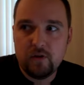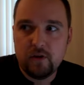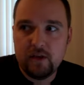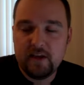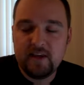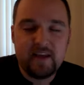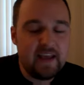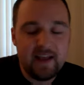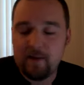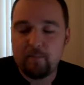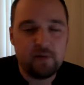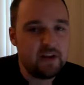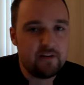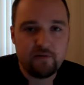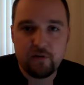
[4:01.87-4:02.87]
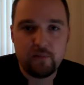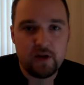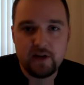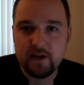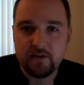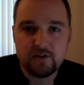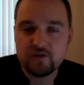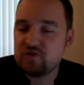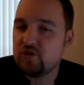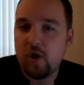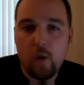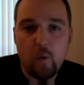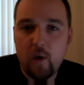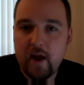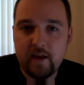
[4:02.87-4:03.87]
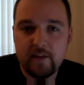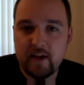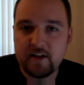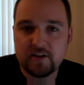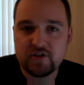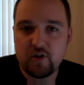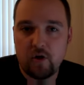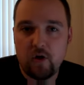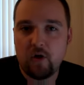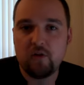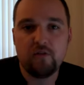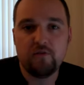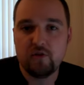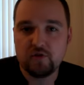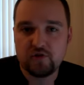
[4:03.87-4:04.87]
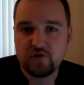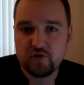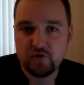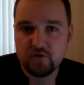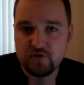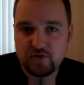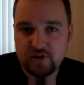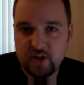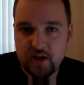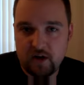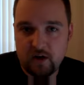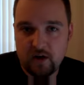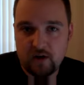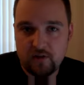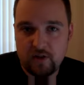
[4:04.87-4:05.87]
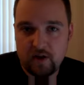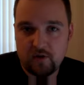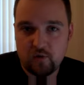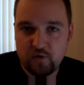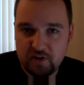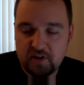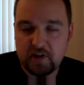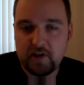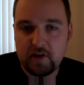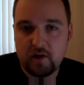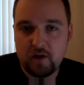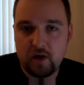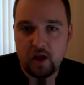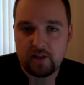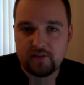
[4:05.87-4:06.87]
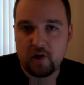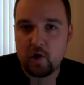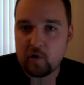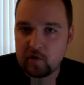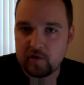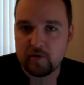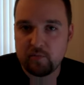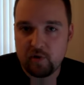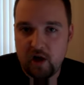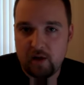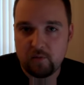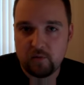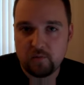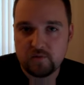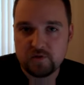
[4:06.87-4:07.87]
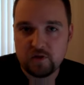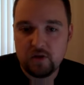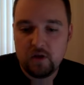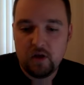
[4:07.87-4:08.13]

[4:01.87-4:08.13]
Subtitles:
It can't be everybody. There's no way that it's all of those students that are really at the heart of the problems.